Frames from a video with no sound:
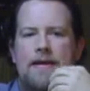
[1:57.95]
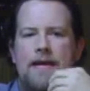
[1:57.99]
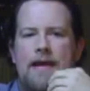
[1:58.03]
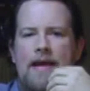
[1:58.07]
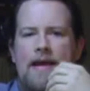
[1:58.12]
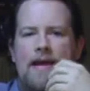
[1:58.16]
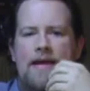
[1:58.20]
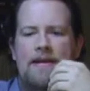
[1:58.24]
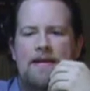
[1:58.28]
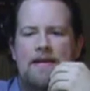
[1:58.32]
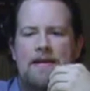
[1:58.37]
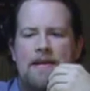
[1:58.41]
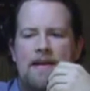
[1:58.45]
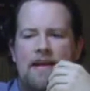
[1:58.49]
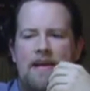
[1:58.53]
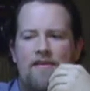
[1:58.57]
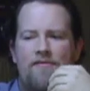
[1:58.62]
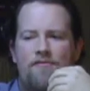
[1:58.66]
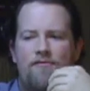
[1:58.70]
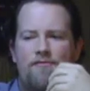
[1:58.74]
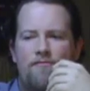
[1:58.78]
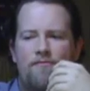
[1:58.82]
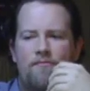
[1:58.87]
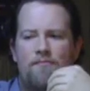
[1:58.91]
And
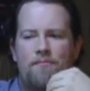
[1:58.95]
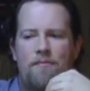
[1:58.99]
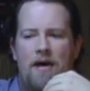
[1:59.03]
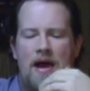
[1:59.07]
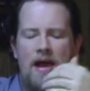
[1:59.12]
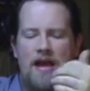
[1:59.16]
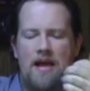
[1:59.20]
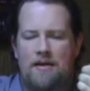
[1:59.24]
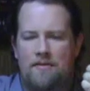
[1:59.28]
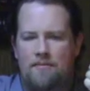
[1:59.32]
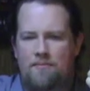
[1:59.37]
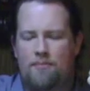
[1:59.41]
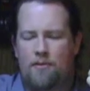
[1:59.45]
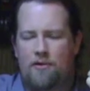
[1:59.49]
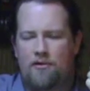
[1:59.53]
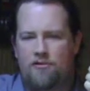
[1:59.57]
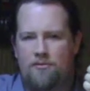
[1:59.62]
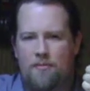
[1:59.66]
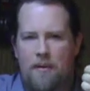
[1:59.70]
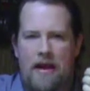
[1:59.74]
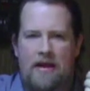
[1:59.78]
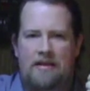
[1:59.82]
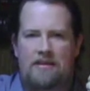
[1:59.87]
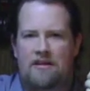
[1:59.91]
if my
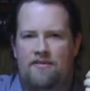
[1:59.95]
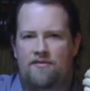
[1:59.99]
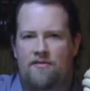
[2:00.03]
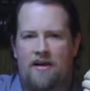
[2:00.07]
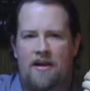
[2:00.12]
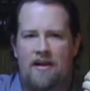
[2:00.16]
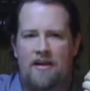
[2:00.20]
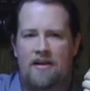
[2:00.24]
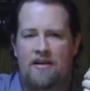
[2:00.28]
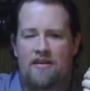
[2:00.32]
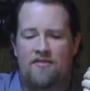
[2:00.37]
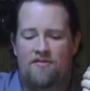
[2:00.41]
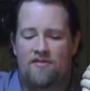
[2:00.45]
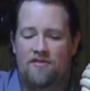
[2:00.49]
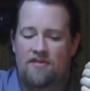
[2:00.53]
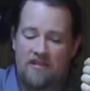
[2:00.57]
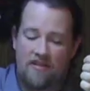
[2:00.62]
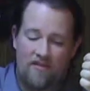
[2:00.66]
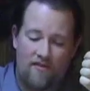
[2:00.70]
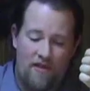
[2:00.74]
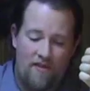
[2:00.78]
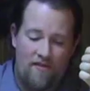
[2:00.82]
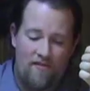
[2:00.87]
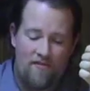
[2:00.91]
perspective on it,
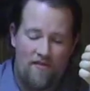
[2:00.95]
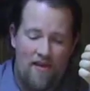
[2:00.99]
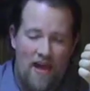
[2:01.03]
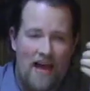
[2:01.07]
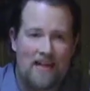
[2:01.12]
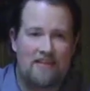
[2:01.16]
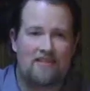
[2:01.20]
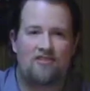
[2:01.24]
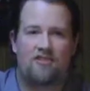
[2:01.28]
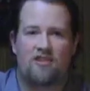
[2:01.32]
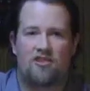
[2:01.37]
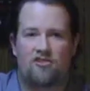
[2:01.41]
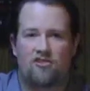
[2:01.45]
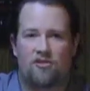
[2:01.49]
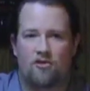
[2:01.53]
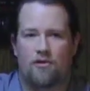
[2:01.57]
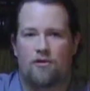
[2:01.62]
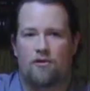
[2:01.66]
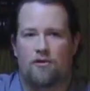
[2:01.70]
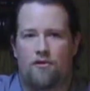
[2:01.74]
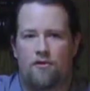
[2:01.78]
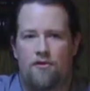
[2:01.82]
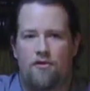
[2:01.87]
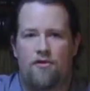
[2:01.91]
if that's the
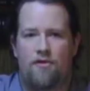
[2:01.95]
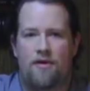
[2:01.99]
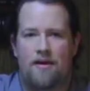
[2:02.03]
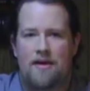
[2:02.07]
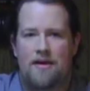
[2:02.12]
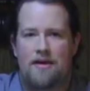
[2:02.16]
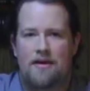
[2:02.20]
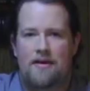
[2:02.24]
truth,